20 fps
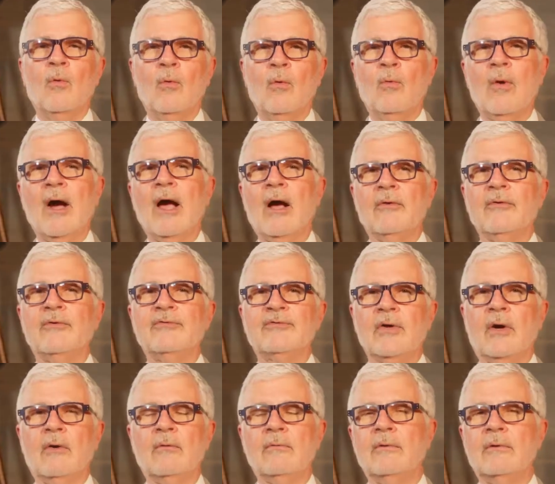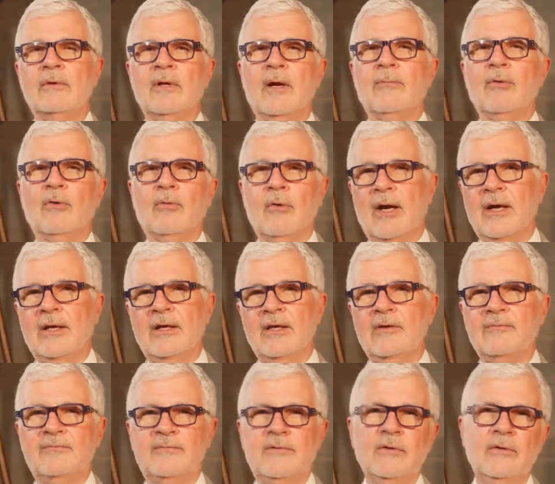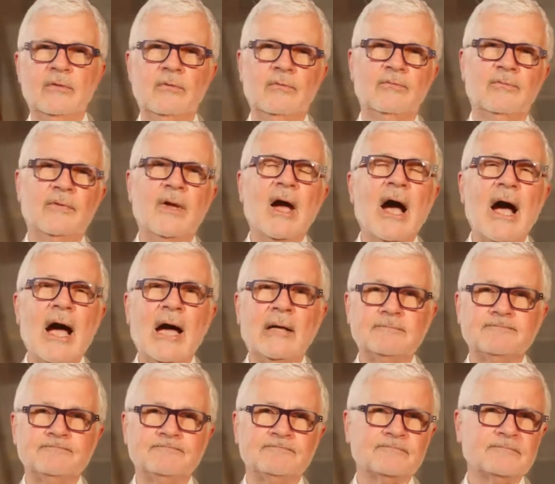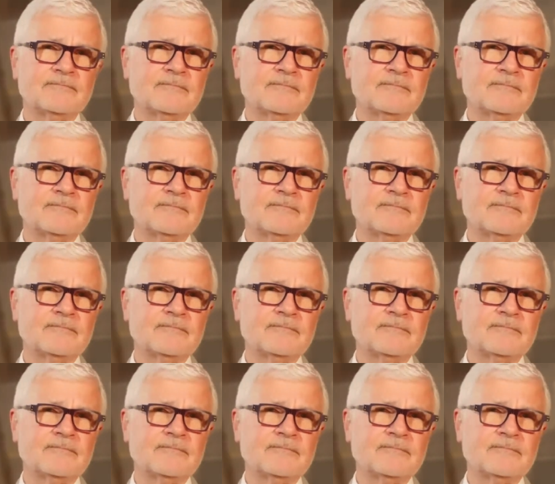Well, so number one, if you've got